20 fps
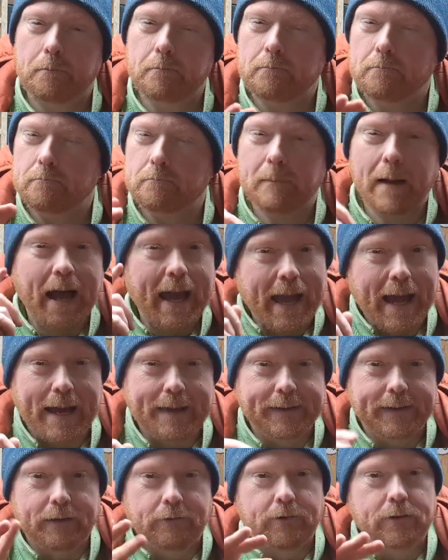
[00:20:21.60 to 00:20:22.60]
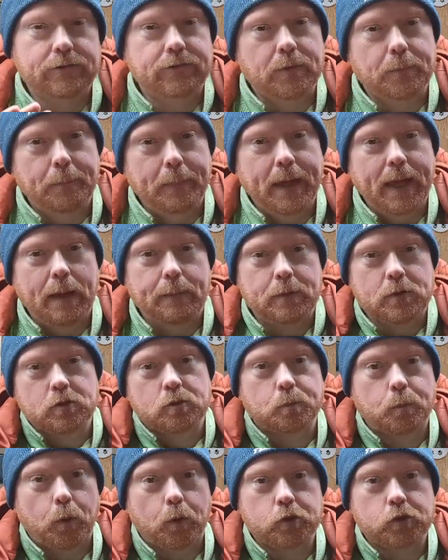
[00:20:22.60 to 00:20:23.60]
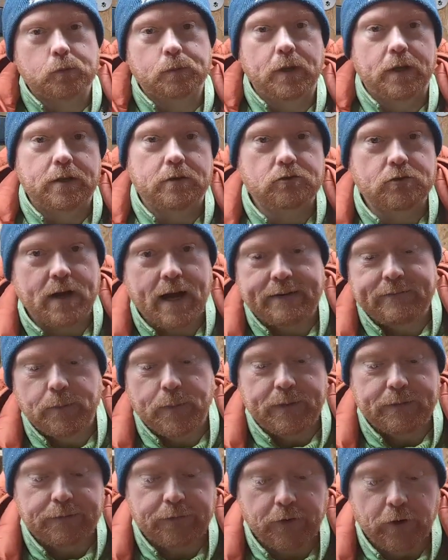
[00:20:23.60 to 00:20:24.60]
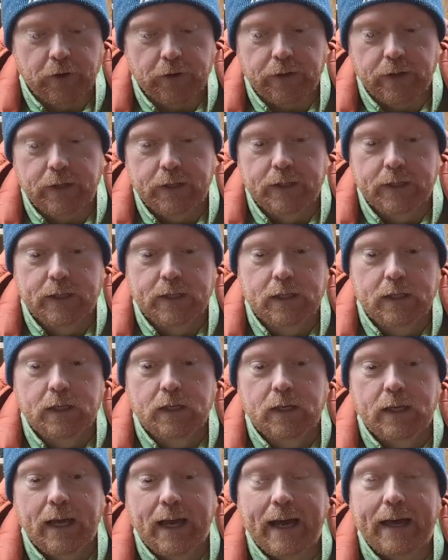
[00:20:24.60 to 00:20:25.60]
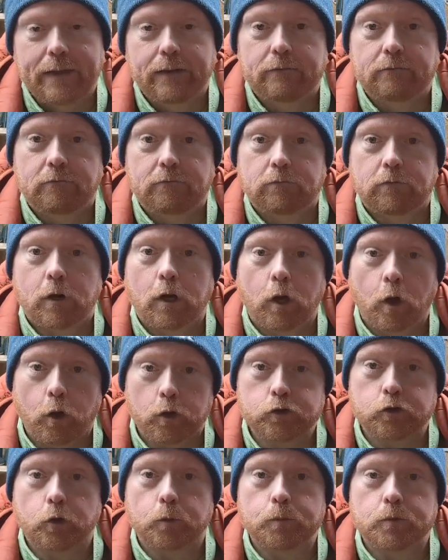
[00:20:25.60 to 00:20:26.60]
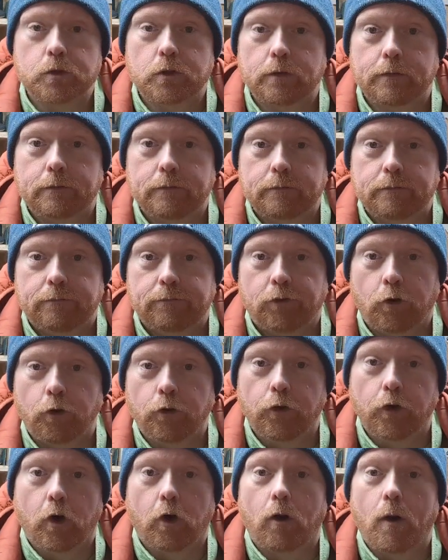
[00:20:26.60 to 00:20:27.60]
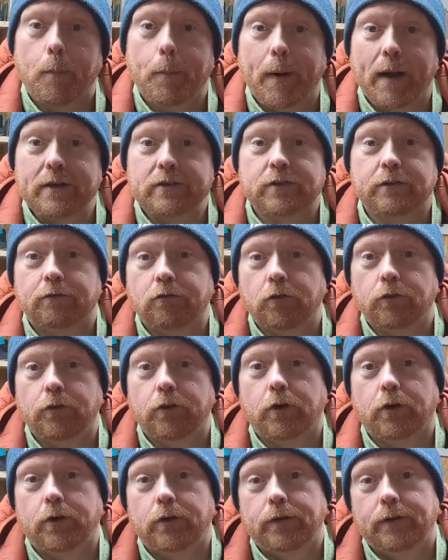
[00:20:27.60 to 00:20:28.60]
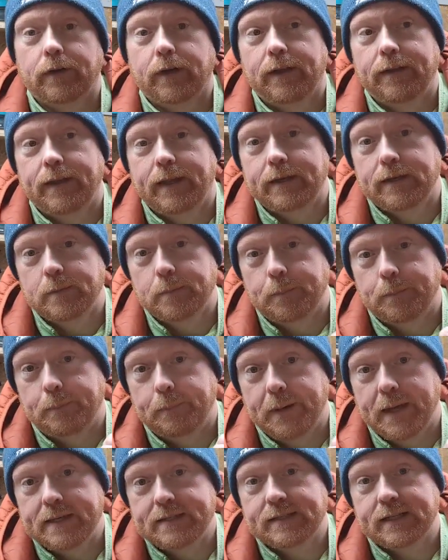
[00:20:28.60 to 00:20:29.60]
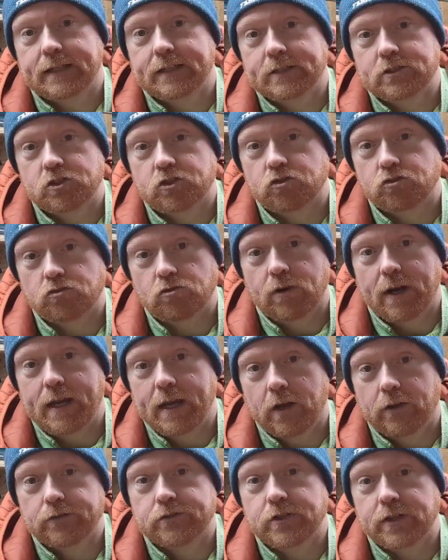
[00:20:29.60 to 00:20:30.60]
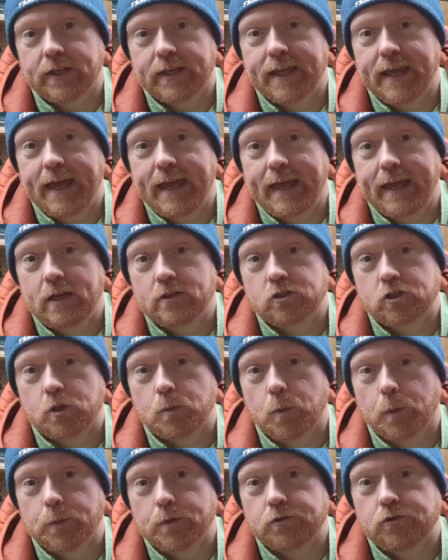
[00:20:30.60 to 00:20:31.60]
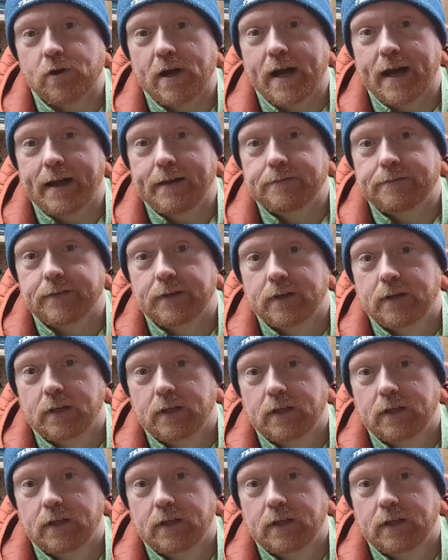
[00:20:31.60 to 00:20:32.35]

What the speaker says: my idea is to maybe just push them down the drive a bit further, either close up to the front door or past the front door, and then you're basically straight onto the gate as you come up the drive.